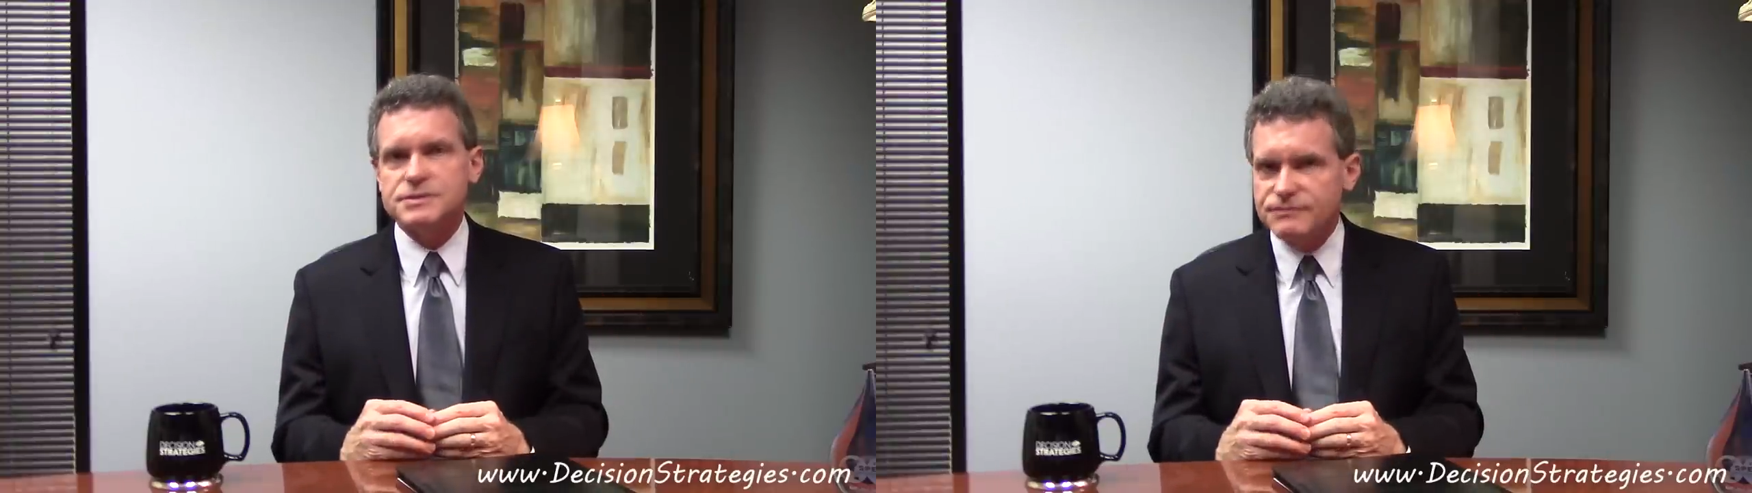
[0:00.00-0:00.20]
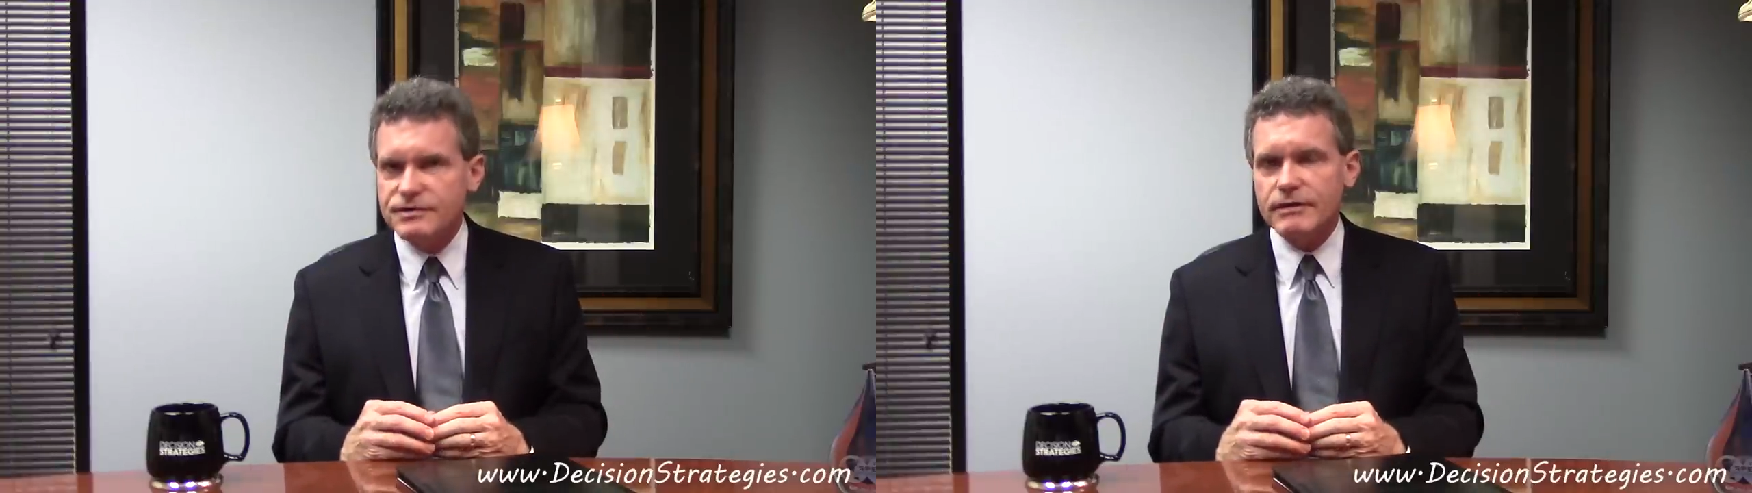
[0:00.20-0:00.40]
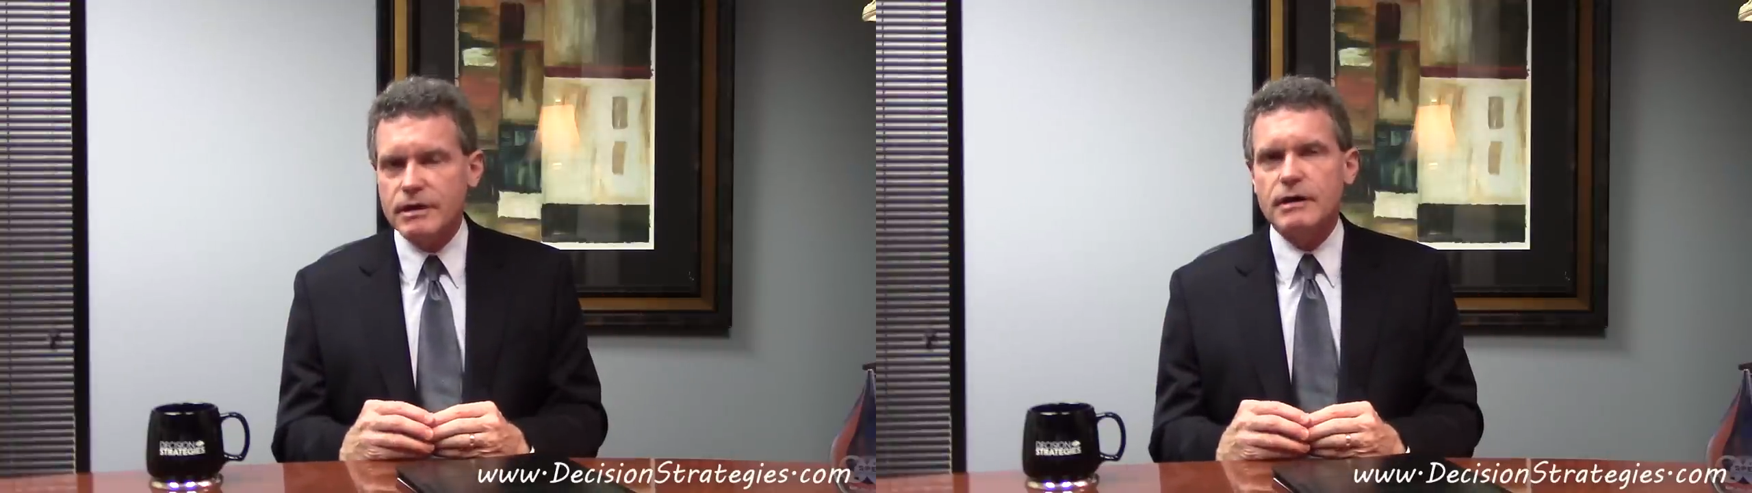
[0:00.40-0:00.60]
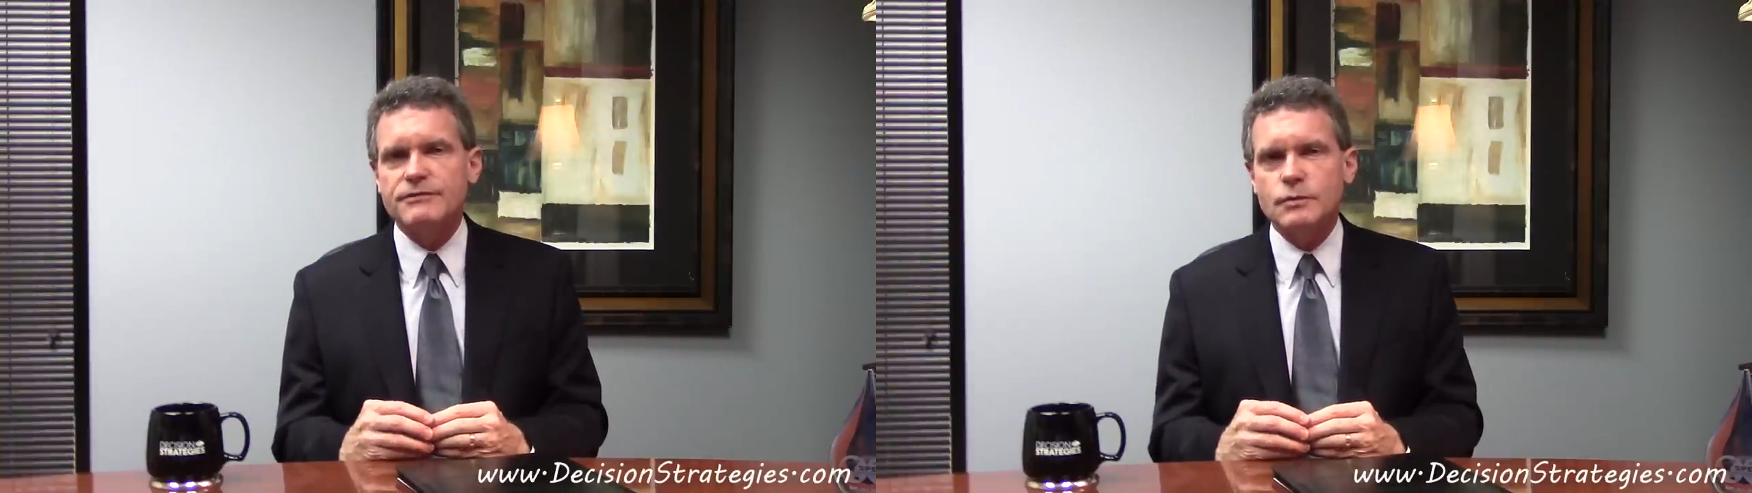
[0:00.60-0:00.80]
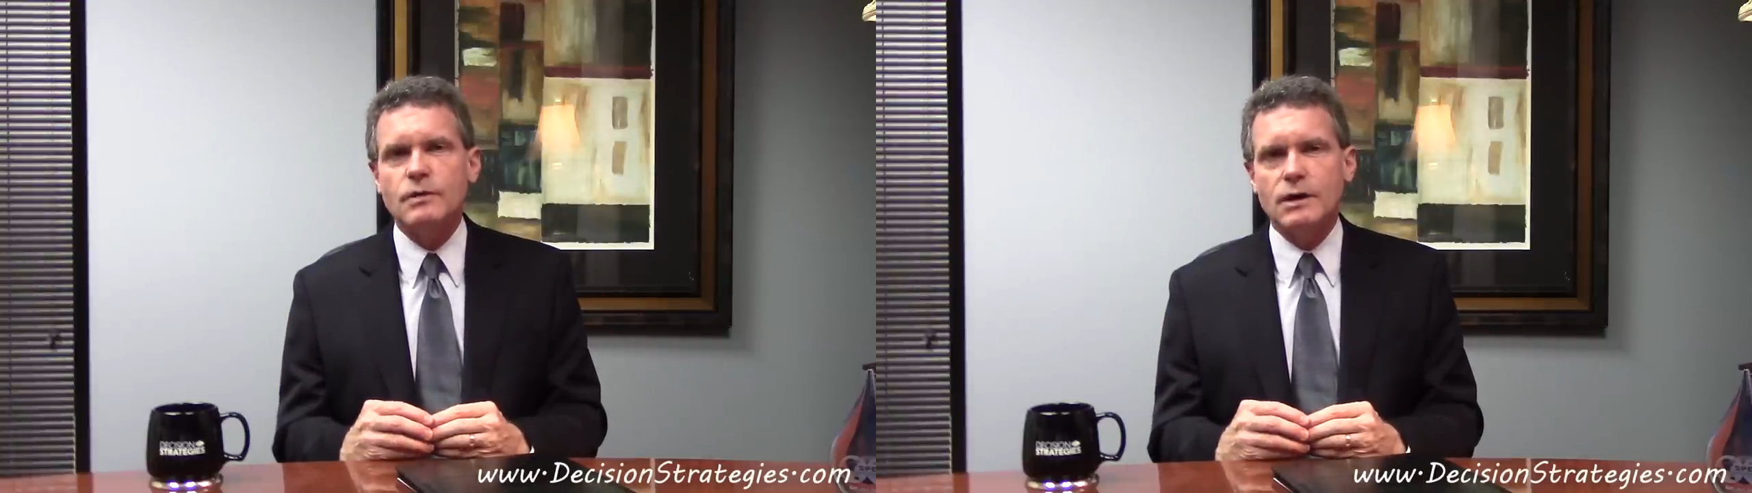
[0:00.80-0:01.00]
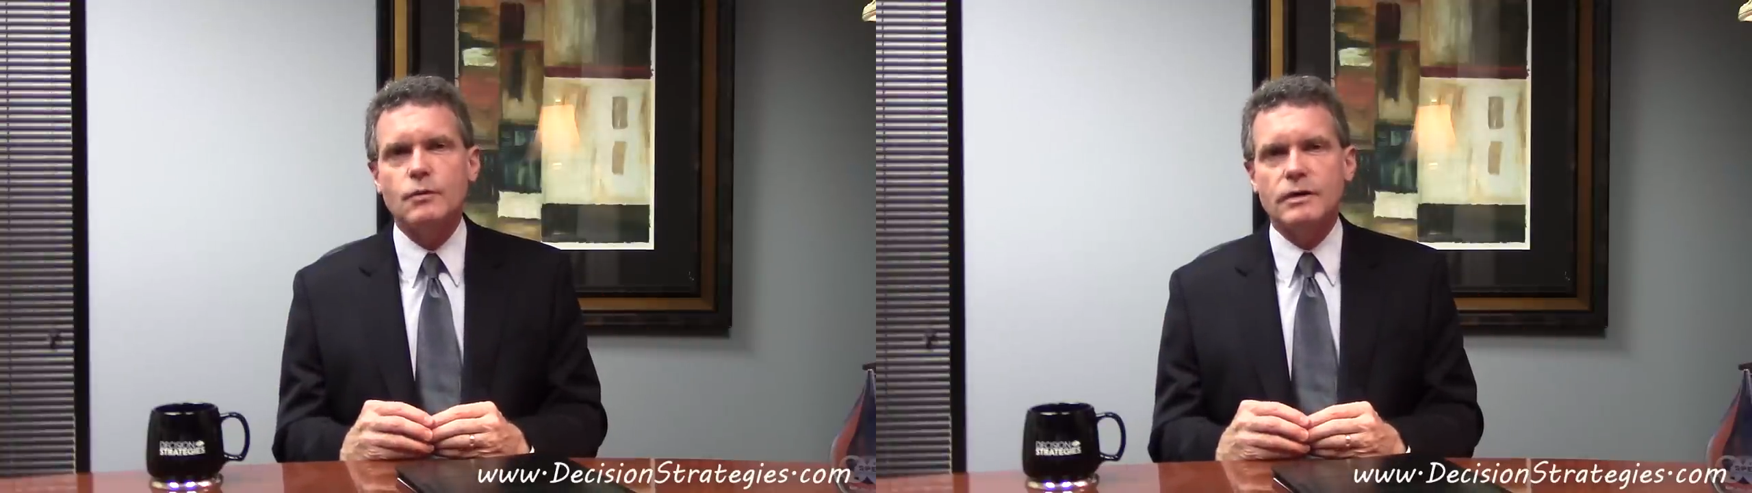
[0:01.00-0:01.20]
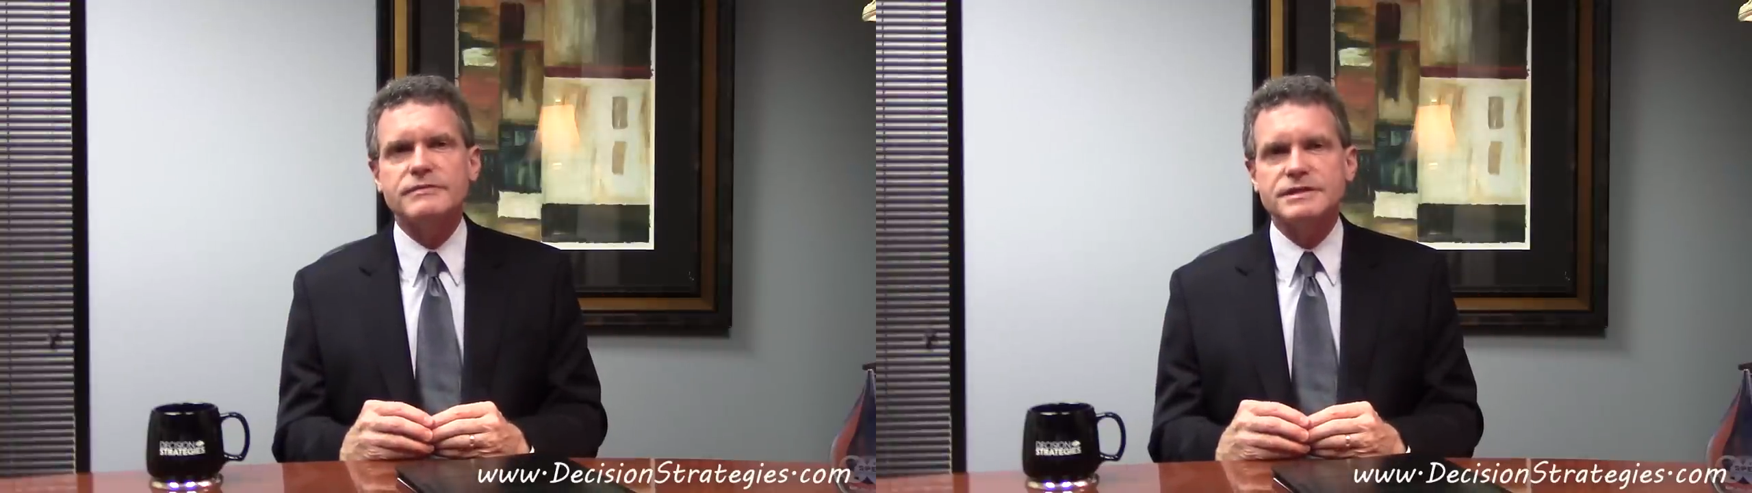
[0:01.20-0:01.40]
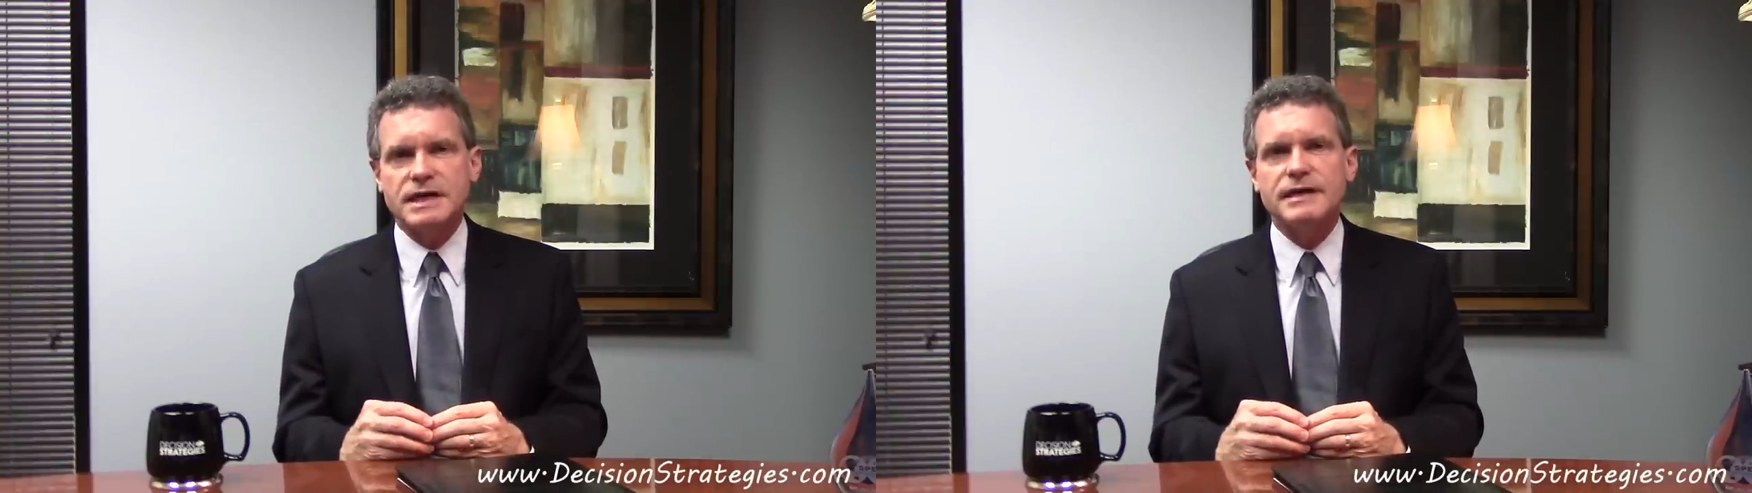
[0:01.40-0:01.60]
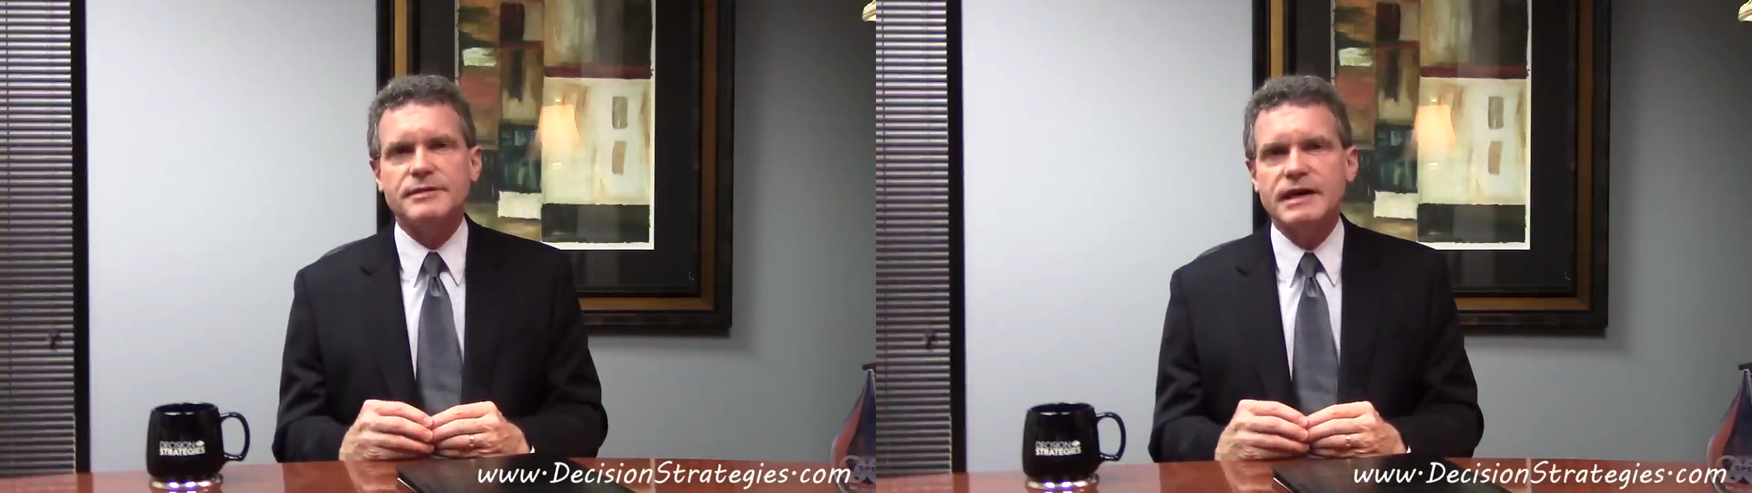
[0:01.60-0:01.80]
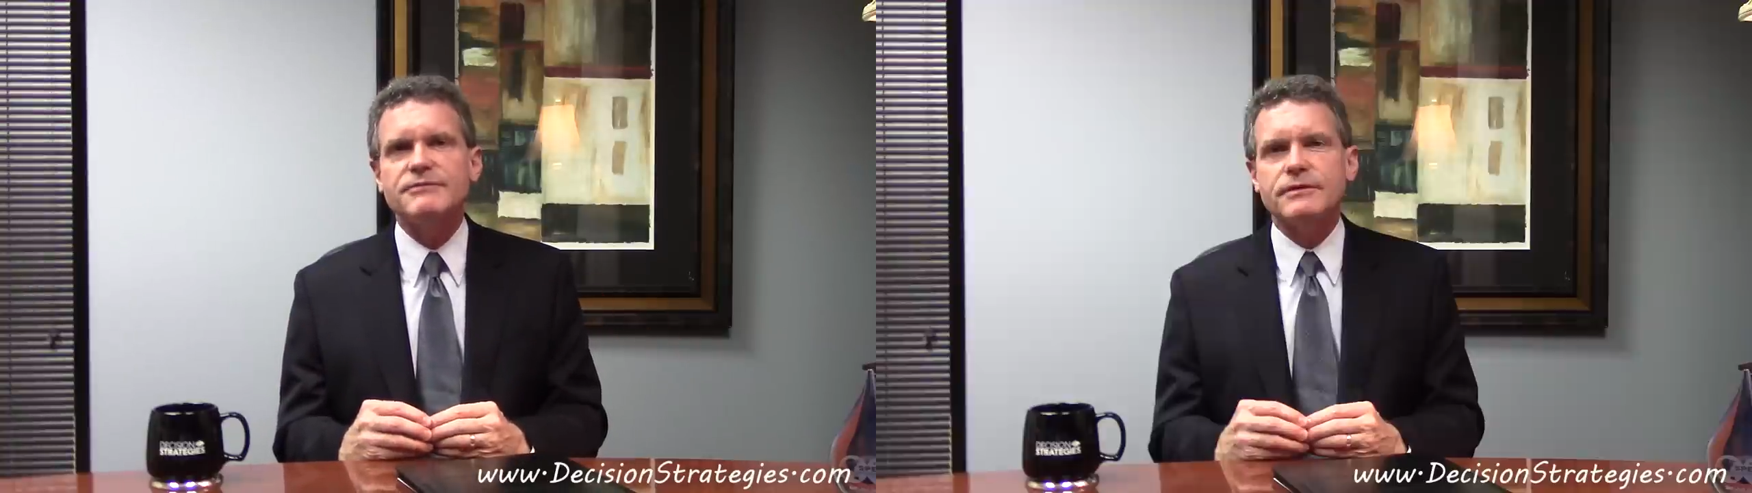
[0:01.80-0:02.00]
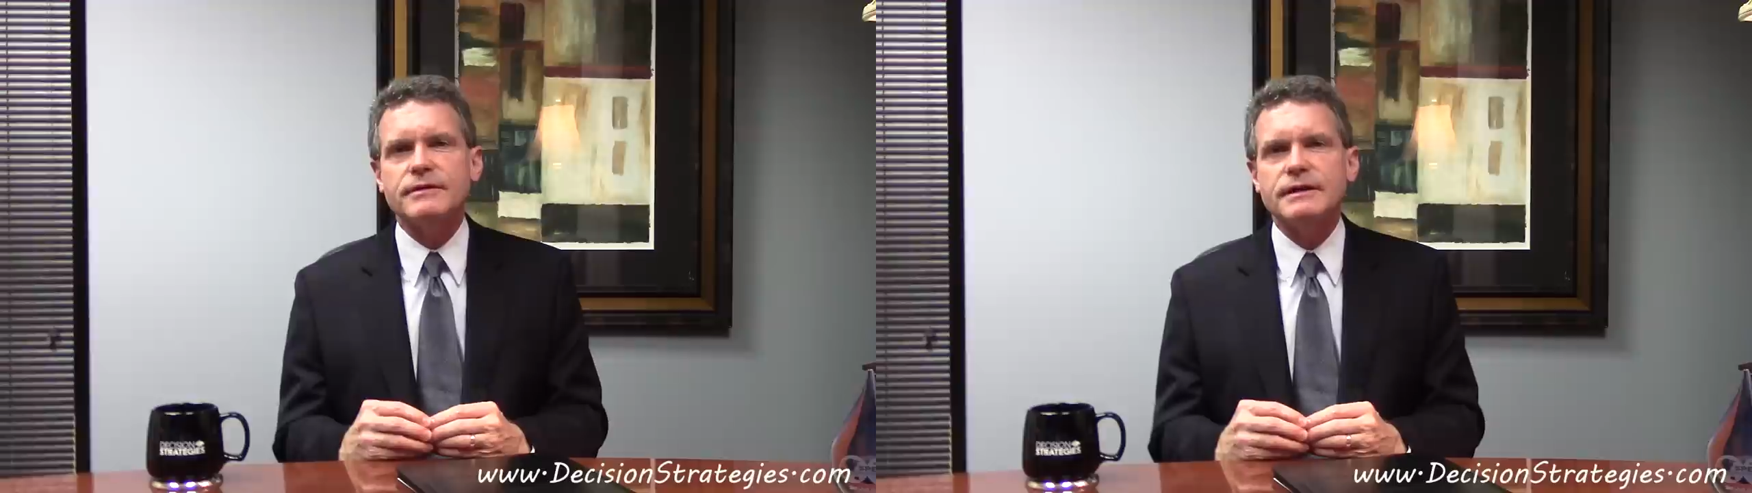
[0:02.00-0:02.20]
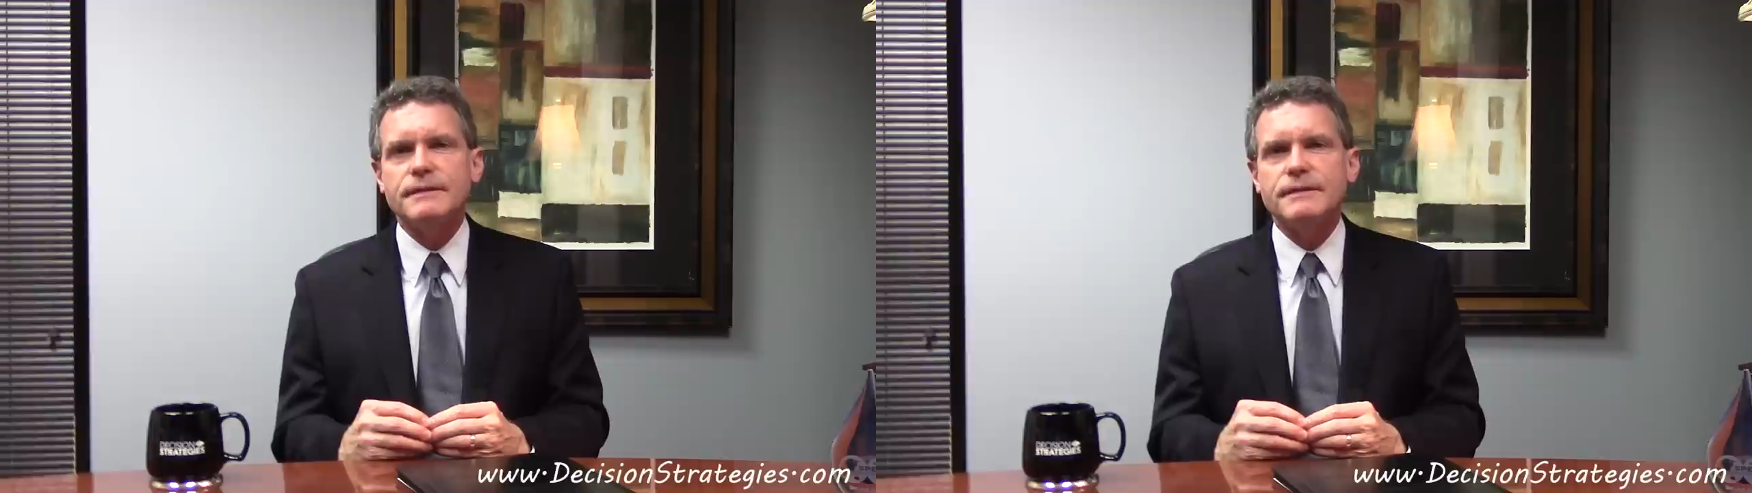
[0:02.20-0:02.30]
very often well worth the time and effort.